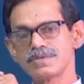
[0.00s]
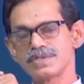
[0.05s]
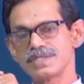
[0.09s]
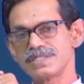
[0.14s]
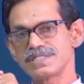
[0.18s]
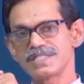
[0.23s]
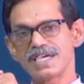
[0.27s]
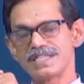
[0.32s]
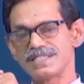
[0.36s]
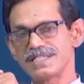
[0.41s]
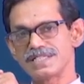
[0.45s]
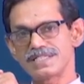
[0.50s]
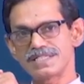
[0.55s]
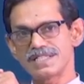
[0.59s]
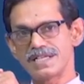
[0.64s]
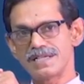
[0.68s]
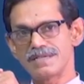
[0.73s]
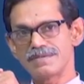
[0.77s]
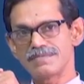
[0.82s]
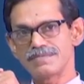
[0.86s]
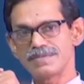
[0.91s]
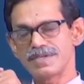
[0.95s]
inside the
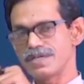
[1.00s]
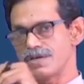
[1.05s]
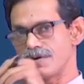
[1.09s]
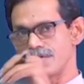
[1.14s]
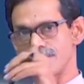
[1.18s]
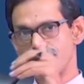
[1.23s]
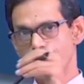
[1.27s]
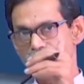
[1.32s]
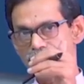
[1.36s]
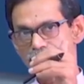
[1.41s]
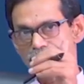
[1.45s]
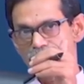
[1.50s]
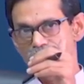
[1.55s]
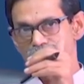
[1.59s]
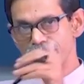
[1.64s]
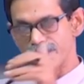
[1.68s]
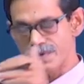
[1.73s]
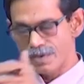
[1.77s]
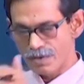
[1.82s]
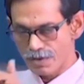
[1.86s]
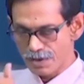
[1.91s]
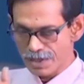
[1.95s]
cell in our body.
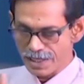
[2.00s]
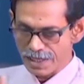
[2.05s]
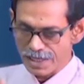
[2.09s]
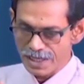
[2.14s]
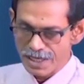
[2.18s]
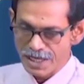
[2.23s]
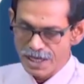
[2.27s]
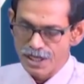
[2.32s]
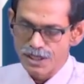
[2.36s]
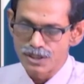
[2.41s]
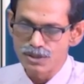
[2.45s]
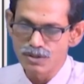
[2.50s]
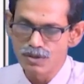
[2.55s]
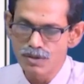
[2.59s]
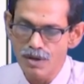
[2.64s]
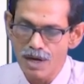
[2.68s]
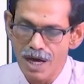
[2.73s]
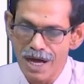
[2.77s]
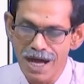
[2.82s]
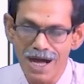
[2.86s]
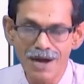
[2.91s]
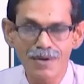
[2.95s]
Okay.
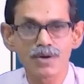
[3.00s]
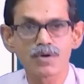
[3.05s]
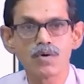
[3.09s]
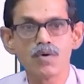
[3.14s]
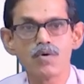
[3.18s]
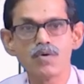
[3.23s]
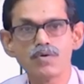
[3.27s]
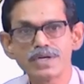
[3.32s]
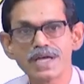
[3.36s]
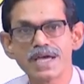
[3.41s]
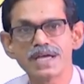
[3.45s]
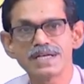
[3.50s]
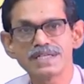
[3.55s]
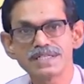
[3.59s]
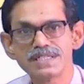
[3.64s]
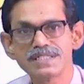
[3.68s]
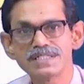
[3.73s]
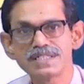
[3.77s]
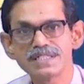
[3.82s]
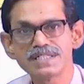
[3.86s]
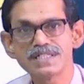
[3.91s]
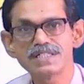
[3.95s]
So, our own
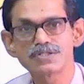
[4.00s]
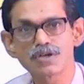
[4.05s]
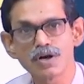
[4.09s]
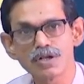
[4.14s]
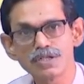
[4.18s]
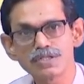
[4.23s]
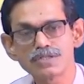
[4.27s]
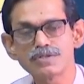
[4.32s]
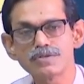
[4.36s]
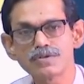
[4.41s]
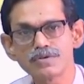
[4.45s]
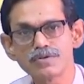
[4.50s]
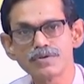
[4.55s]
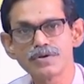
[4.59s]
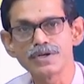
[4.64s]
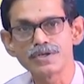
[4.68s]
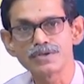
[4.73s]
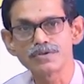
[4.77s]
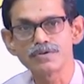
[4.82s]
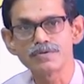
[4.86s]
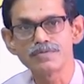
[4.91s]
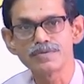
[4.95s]
antigen is also
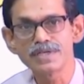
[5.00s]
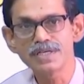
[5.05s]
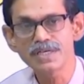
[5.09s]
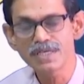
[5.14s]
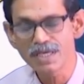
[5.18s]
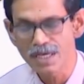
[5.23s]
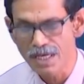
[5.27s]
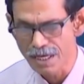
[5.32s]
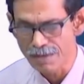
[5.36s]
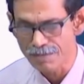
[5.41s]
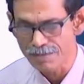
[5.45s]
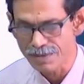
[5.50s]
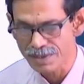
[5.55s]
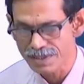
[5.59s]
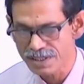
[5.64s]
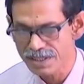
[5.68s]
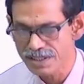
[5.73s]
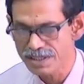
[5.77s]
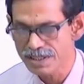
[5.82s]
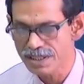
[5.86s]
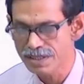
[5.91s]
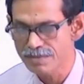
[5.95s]
going to be
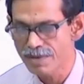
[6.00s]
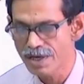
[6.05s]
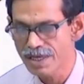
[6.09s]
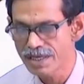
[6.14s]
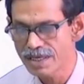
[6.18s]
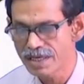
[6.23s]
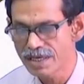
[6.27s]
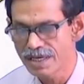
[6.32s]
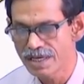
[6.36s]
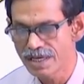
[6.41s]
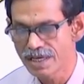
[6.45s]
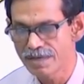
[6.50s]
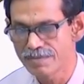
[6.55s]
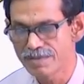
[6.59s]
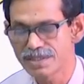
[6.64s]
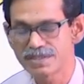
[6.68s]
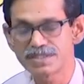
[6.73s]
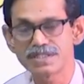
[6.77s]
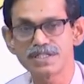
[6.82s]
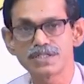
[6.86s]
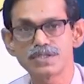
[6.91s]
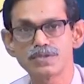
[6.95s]
presented by
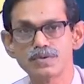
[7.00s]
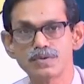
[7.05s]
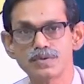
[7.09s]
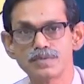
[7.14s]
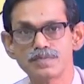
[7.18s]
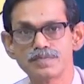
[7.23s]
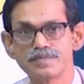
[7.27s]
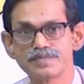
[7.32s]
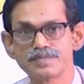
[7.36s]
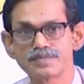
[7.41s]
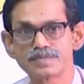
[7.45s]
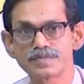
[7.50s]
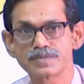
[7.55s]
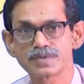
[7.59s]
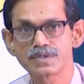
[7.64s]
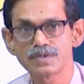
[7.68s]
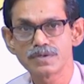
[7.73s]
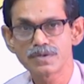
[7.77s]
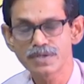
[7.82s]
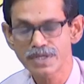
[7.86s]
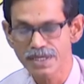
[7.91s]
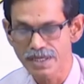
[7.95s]
MHC2.
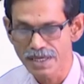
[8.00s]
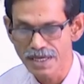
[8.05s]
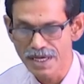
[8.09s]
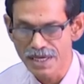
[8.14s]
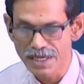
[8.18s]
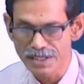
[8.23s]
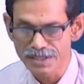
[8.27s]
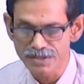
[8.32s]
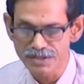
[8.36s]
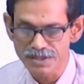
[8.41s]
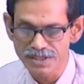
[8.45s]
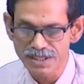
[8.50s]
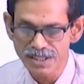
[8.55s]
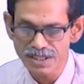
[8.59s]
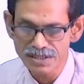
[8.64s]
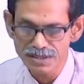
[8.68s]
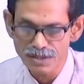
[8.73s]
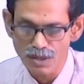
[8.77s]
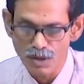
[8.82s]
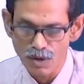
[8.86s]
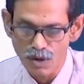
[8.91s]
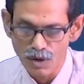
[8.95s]
Okay. So,
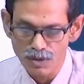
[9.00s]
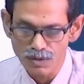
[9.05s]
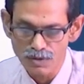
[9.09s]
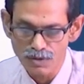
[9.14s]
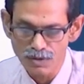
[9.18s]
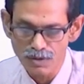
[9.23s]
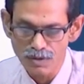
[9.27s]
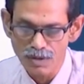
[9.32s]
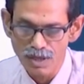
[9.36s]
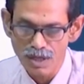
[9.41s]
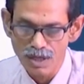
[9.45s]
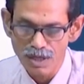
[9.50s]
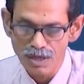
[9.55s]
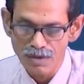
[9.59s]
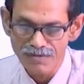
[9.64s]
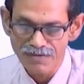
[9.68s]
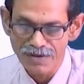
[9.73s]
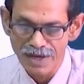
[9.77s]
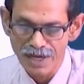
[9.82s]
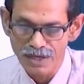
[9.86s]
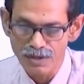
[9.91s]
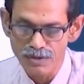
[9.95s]
this
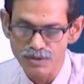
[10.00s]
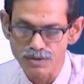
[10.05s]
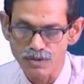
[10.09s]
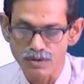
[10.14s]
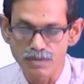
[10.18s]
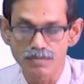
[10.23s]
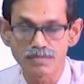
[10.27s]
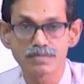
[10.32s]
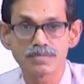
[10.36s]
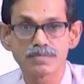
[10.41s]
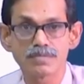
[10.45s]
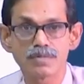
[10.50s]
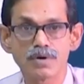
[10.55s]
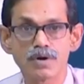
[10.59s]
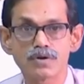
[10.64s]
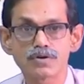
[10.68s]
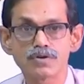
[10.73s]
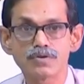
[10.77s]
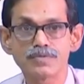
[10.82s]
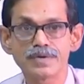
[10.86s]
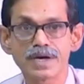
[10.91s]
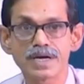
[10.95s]
autophagosome
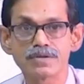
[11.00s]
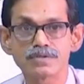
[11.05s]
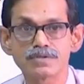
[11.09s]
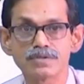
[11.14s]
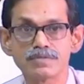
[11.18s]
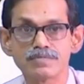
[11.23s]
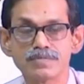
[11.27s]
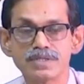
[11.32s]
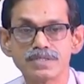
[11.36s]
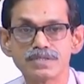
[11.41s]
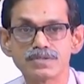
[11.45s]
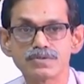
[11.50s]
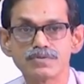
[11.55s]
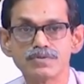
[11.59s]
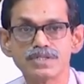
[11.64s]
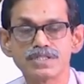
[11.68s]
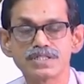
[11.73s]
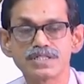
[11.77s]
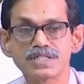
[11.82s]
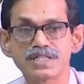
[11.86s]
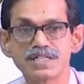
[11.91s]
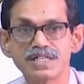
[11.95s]
means
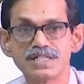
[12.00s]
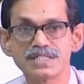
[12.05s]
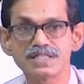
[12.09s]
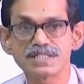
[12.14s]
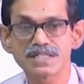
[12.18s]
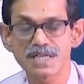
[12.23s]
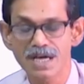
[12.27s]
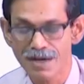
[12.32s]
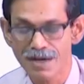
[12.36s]
which kills